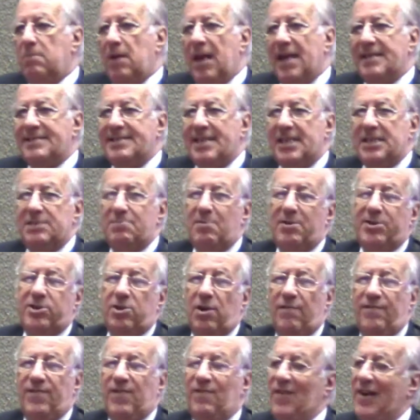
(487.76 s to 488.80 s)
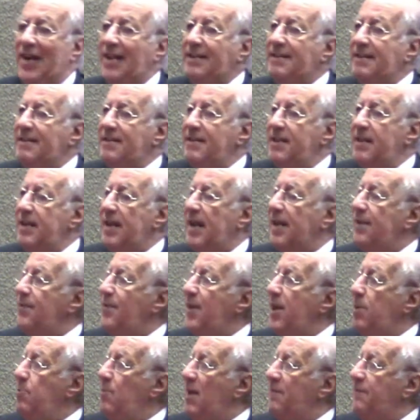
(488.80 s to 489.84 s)
assessment of the validity, and
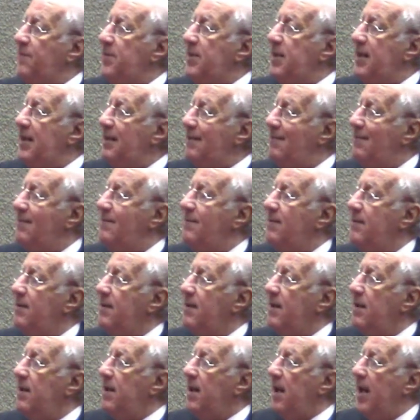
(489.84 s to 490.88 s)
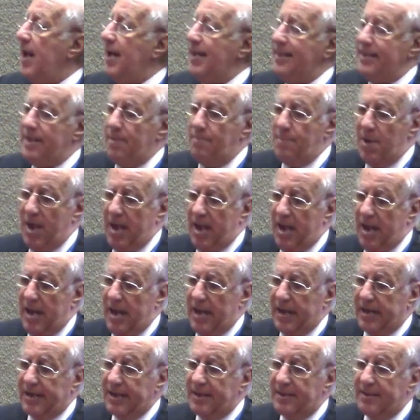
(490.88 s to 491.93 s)
then we have grid and
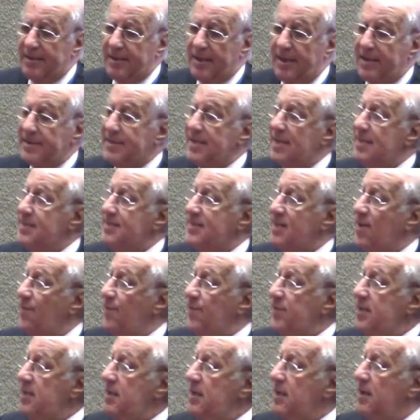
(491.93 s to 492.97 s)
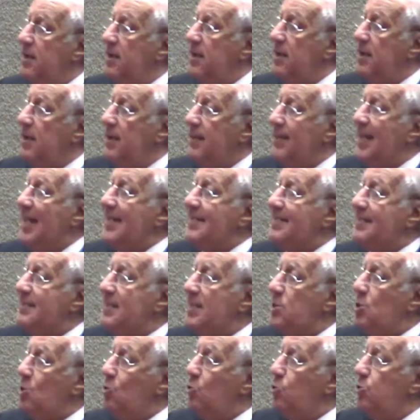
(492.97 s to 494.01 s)
grid sensitivity. That's the
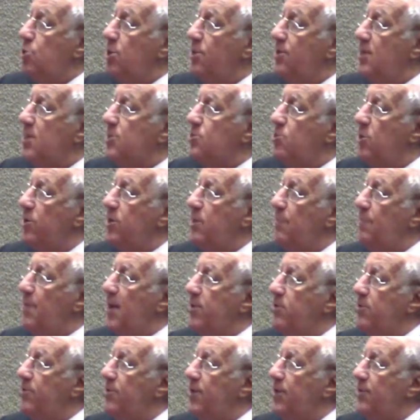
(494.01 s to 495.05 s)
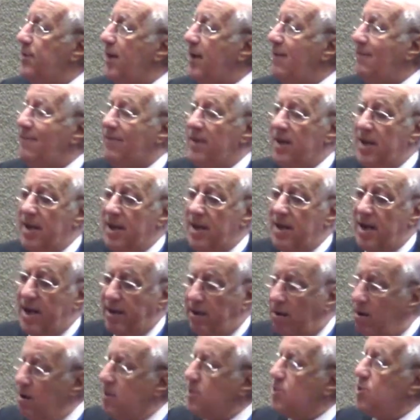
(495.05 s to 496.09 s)
solution does not depend on the grid, and
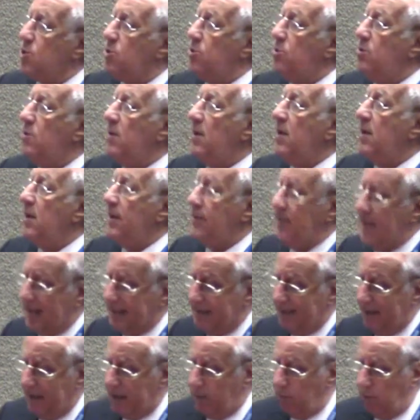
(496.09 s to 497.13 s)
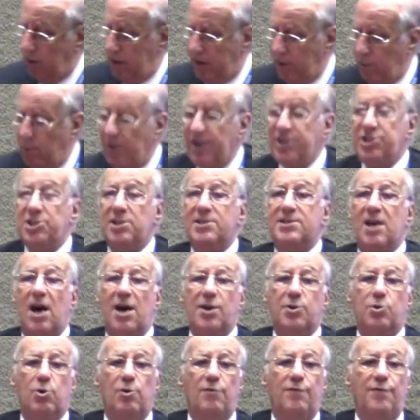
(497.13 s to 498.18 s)
also that the equations
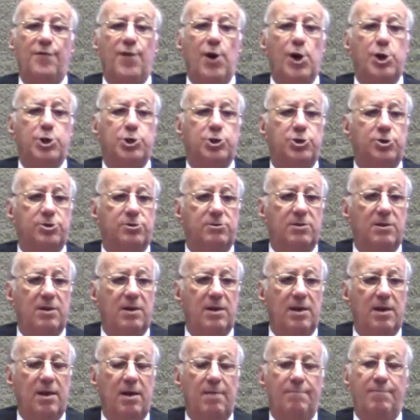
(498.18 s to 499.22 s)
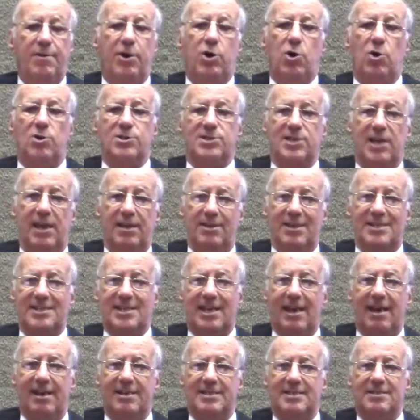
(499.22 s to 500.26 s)
are converged, because in this
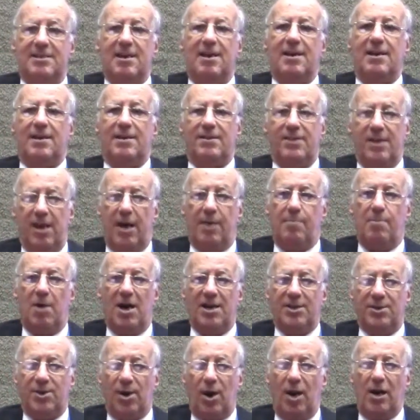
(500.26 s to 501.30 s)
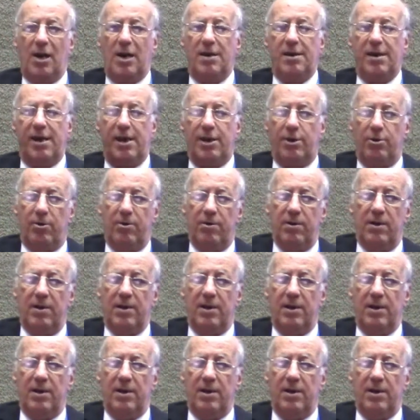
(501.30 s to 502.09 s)
case they are by trial and error.